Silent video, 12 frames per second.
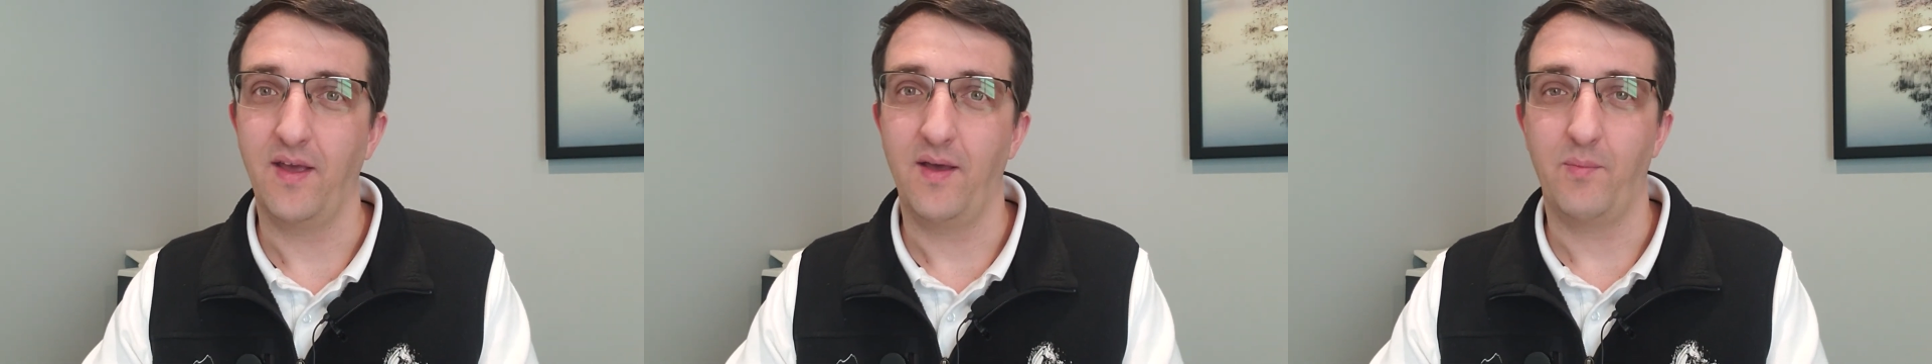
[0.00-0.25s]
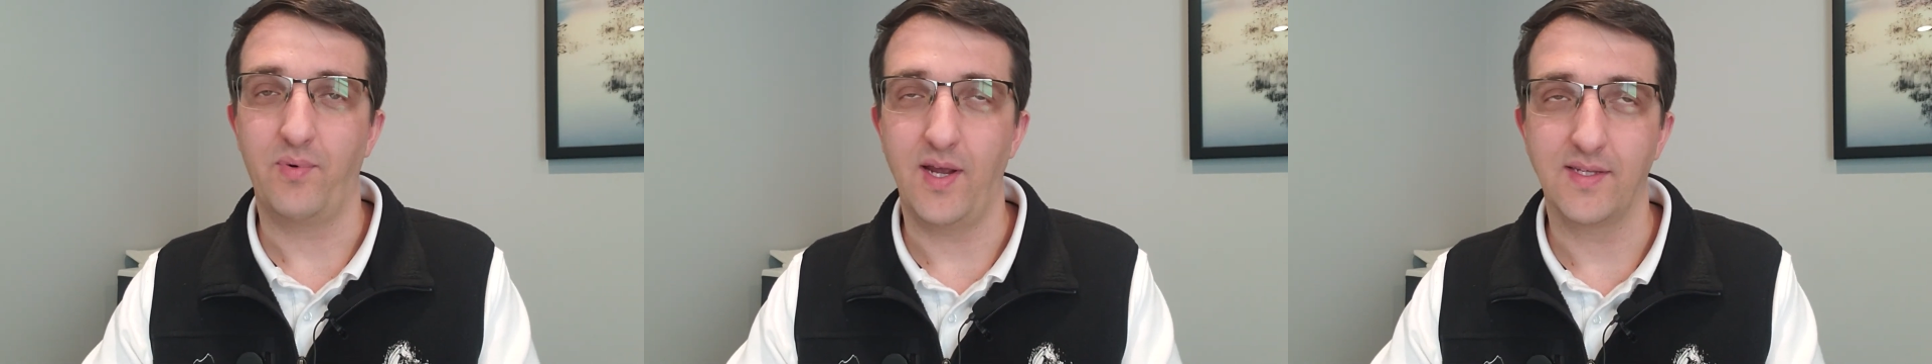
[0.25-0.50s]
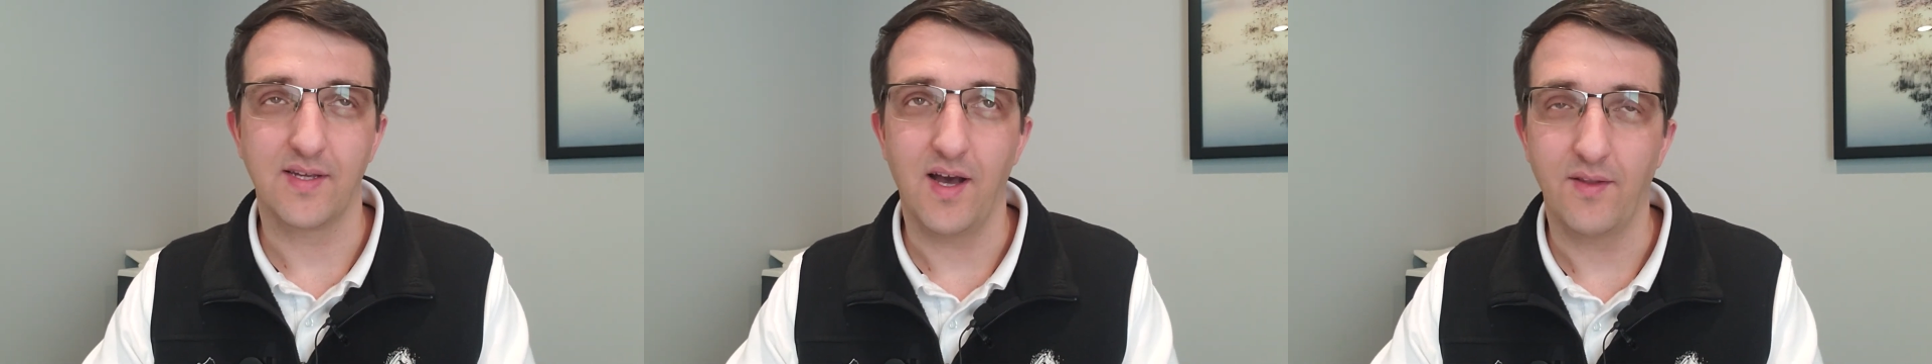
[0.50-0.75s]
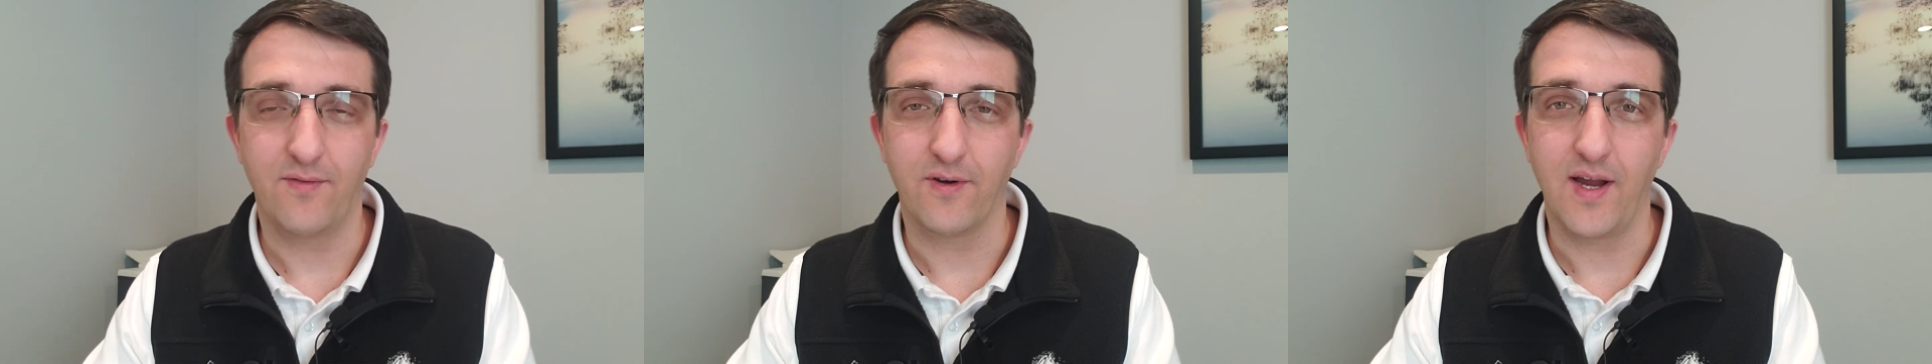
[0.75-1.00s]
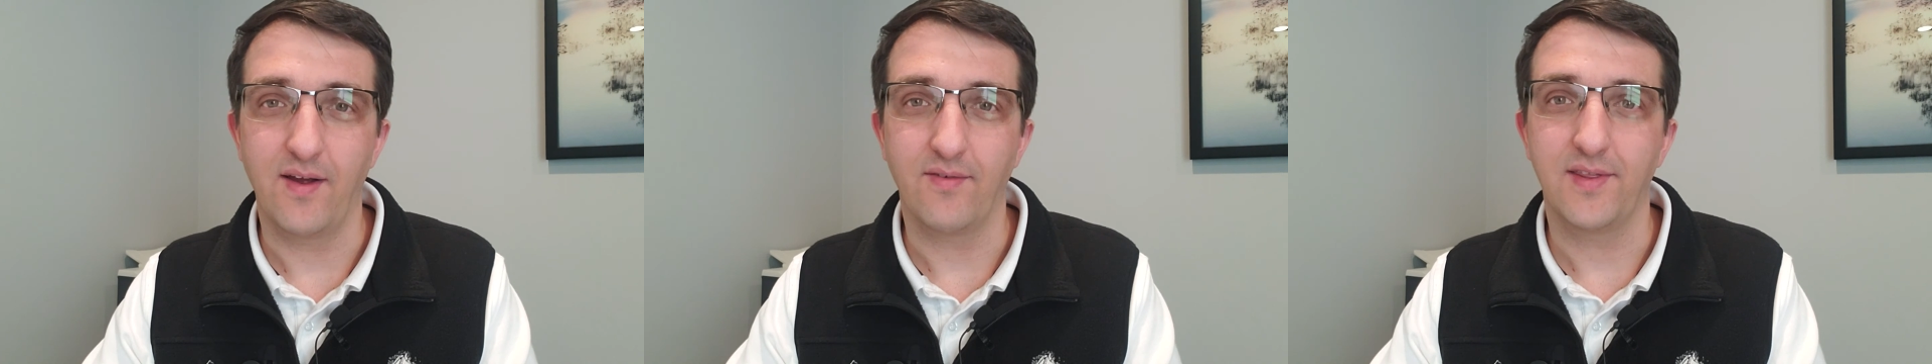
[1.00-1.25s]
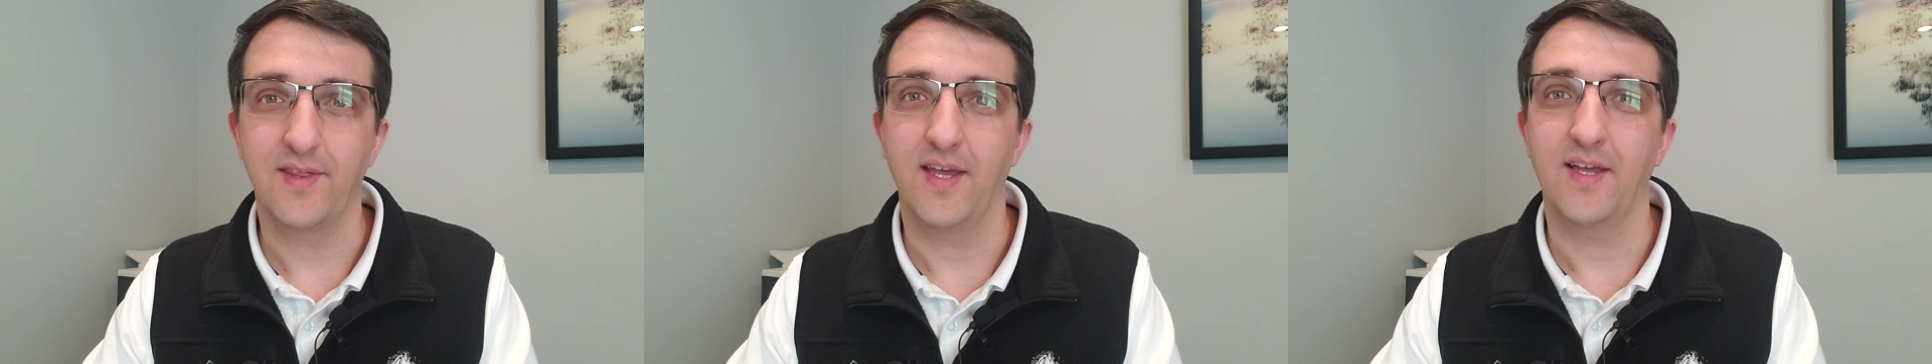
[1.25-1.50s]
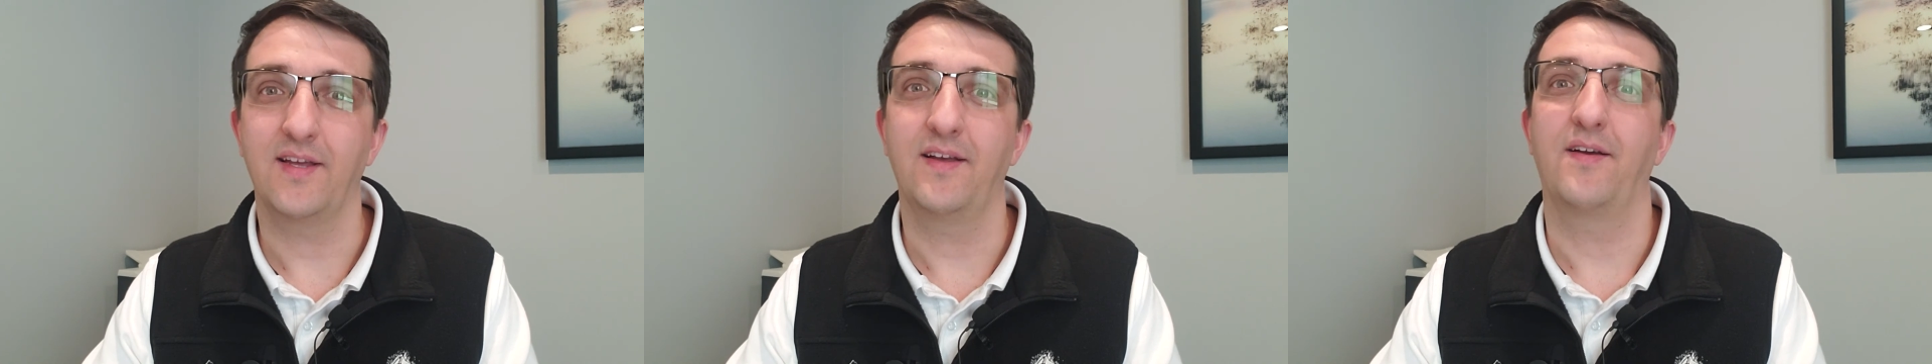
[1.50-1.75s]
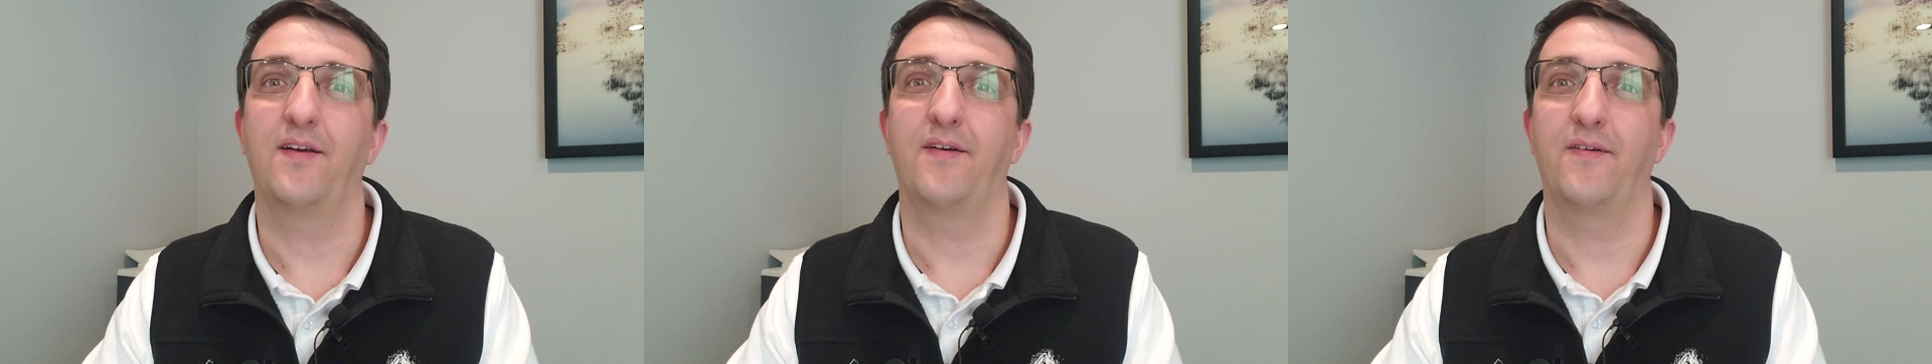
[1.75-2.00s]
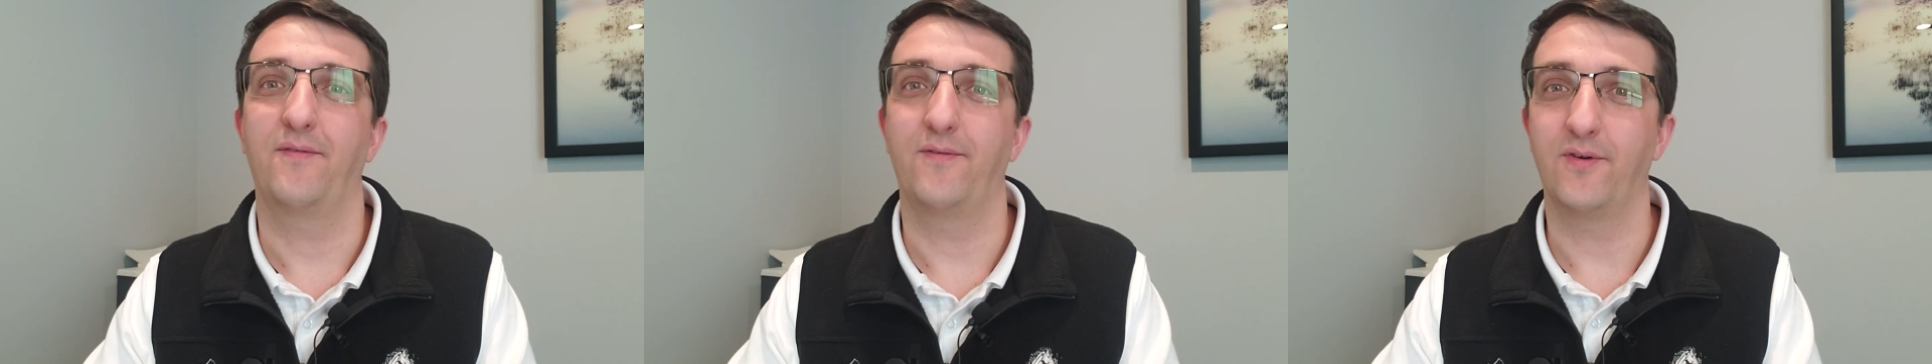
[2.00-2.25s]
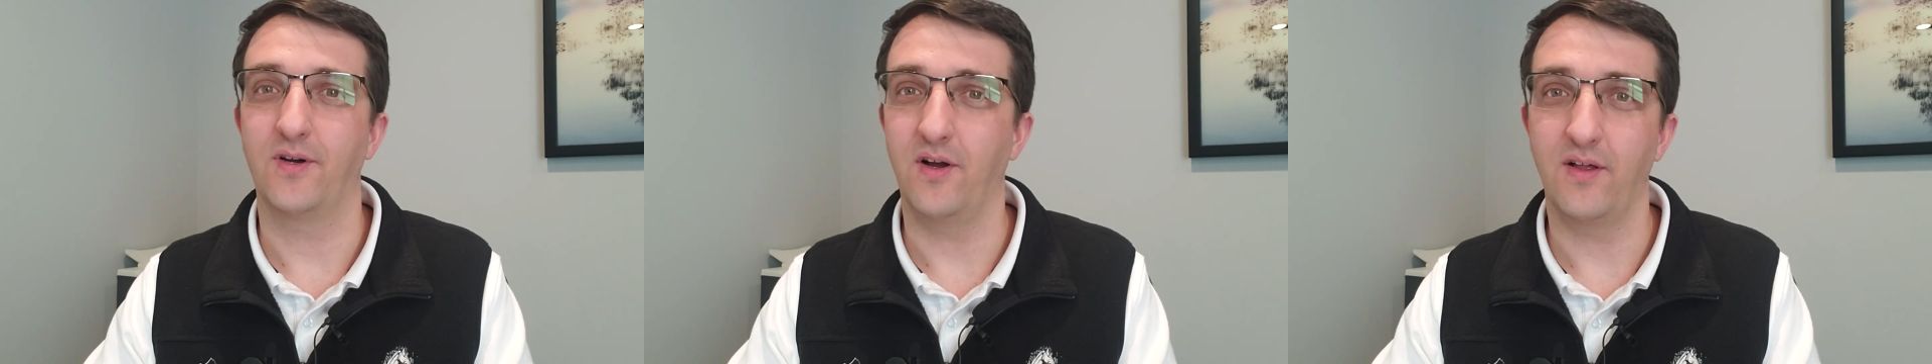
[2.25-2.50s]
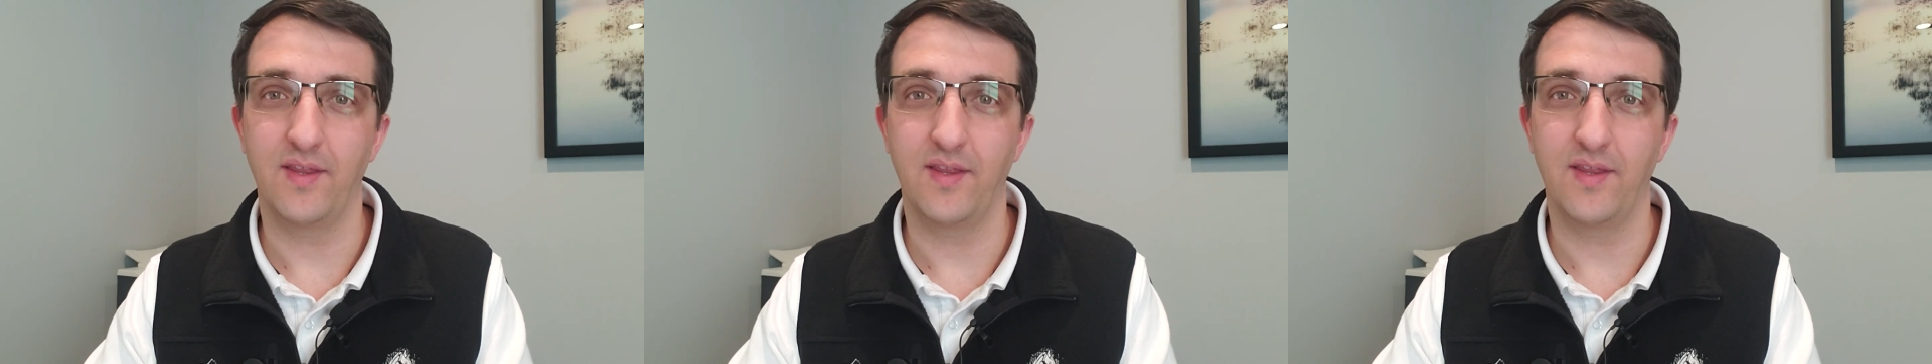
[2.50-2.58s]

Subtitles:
Praise God for everything, for all